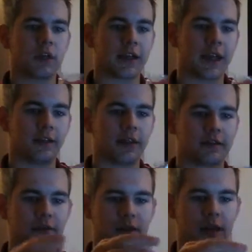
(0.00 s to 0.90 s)
Again,
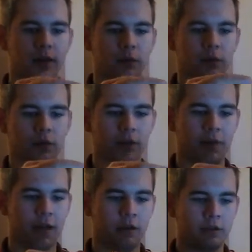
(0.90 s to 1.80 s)
that's okay, it won't really
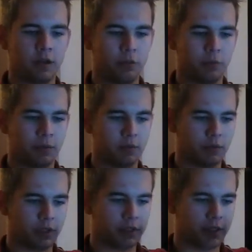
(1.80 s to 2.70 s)
matter. They won't be able to
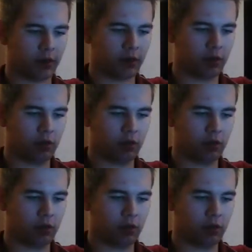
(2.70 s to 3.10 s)
really tell.